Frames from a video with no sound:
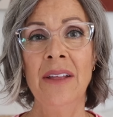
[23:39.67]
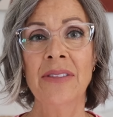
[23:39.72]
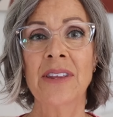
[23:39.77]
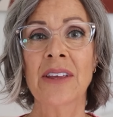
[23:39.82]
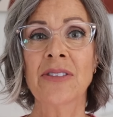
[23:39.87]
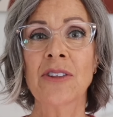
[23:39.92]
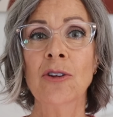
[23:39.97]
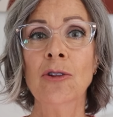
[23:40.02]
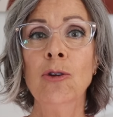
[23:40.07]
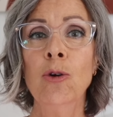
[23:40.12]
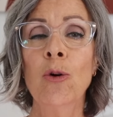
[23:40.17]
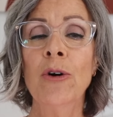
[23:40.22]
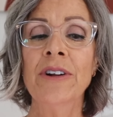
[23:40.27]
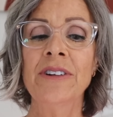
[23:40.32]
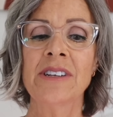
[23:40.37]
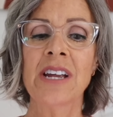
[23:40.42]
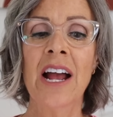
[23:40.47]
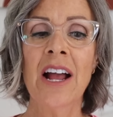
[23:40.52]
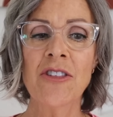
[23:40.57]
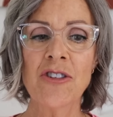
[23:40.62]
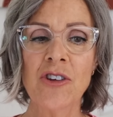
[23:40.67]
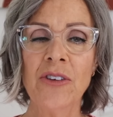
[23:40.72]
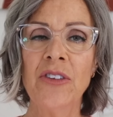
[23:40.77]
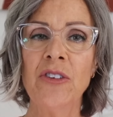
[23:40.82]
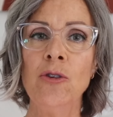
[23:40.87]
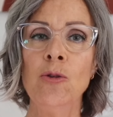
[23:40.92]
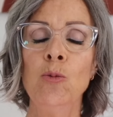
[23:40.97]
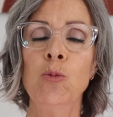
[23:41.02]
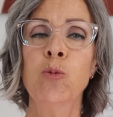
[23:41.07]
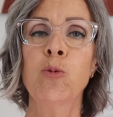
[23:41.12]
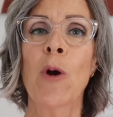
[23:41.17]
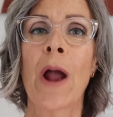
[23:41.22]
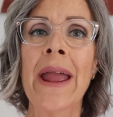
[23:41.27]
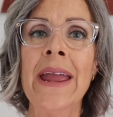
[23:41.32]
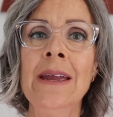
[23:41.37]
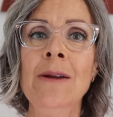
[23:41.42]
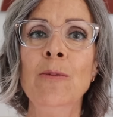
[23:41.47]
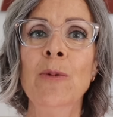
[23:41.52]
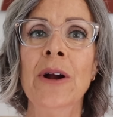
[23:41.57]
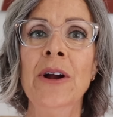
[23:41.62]
that the Lord touches you
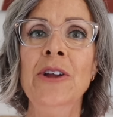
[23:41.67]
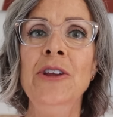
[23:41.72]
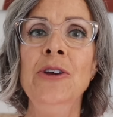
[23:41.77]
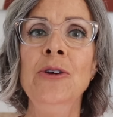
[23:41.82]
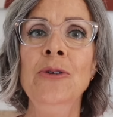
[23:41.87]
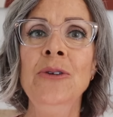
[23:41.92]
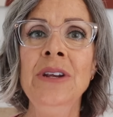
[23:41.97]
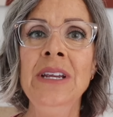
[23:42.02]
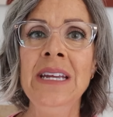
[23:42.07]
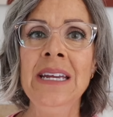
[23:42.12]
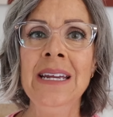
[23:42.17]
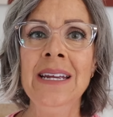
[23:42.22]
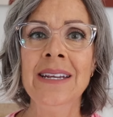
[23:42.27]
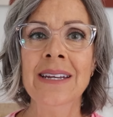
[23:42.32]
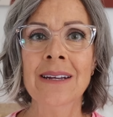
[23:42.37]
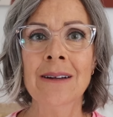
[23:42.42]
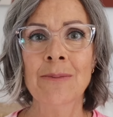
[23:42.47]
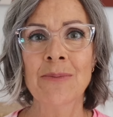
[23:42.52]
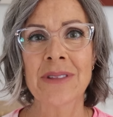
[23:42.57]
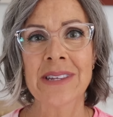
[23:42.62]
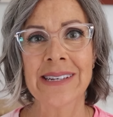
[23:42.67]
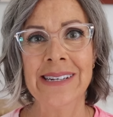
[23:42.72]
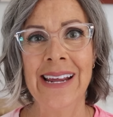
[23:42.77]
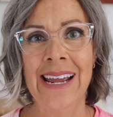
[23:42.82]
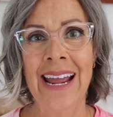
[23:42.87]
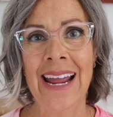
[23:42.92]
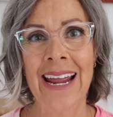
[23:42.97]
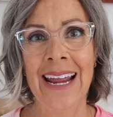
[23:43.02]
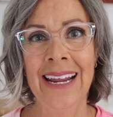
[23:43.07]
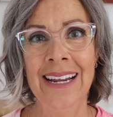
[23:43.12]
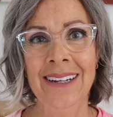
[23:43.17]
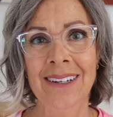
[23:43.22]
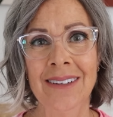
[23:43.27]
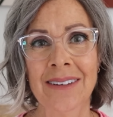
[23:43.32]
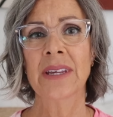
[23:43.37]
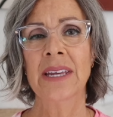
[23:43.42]
right where you need Him today.